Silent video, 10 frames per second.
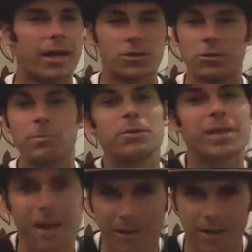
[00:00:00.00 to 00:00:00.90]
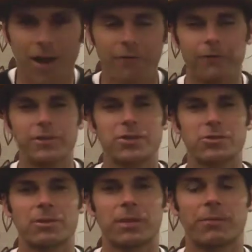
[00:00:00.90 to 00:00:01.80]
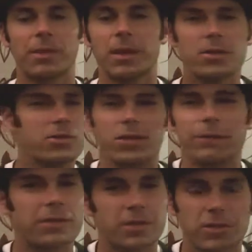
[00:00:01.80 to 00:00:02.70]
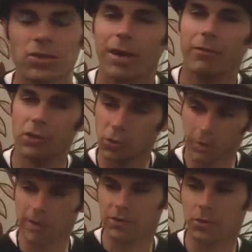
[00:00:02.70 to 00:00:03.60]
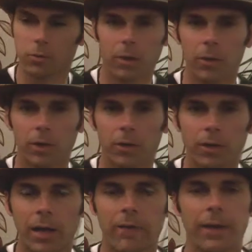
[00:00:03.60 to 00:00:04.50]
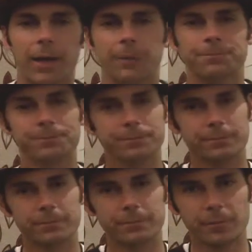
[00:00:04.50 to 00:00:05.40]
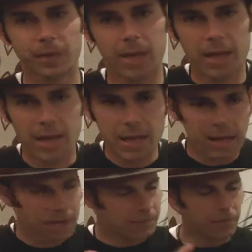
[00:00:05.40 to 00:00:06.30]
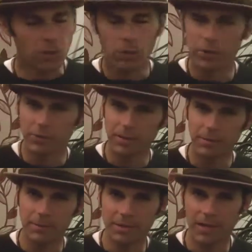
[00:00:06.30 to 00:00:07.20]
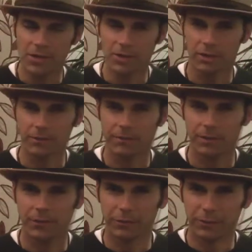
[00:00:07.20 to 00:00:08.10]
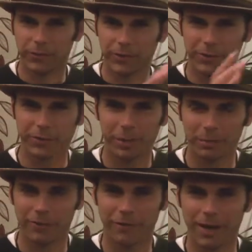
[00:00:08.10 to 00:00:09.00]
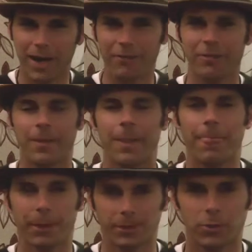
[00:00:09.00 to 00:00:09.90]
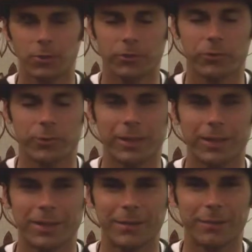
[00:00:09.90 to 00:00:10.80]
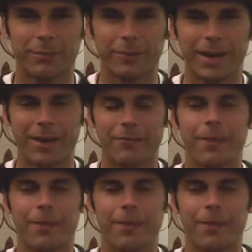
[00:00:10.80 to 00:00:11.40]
tributary off of this stream surfaces, and you have a choice. Oh, do I want to go down there? If you know your deep intention, if you've settled number 5, story key number 5,